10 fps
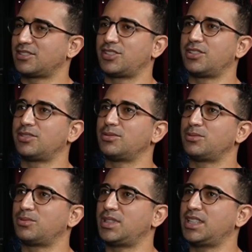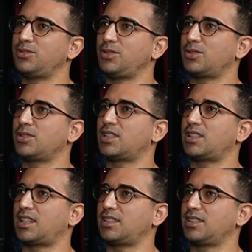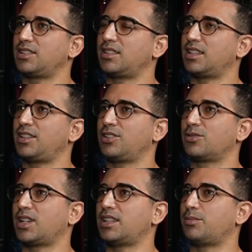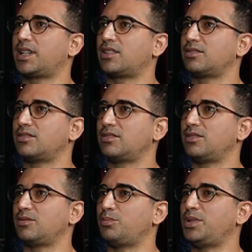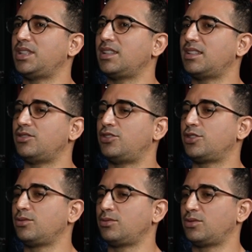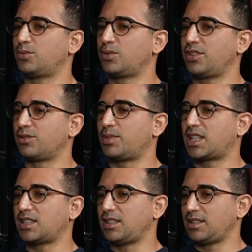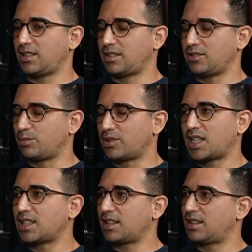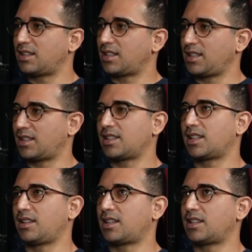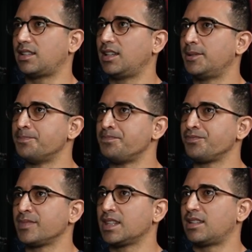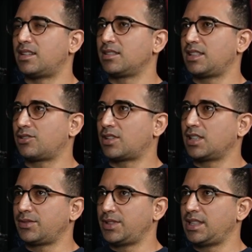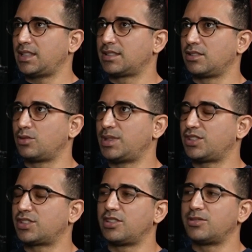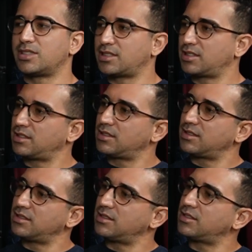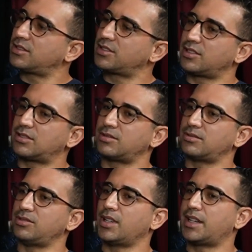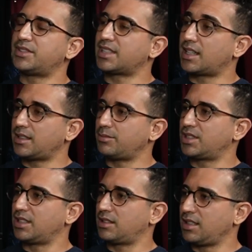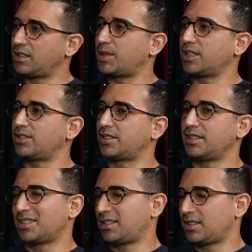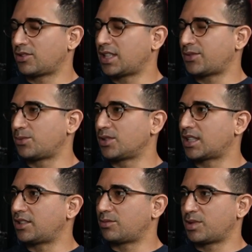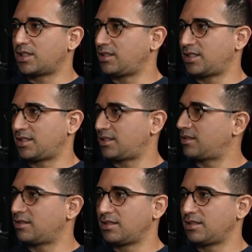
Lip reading: So when I do yoga, I think you're right about being in tuned with your body and your breath. I get that a lot. Unlike CrossFit, it's a little bit slower. Mm-hmm. So you have time to think about those things. Because in the CrossFit workout, you're kind of just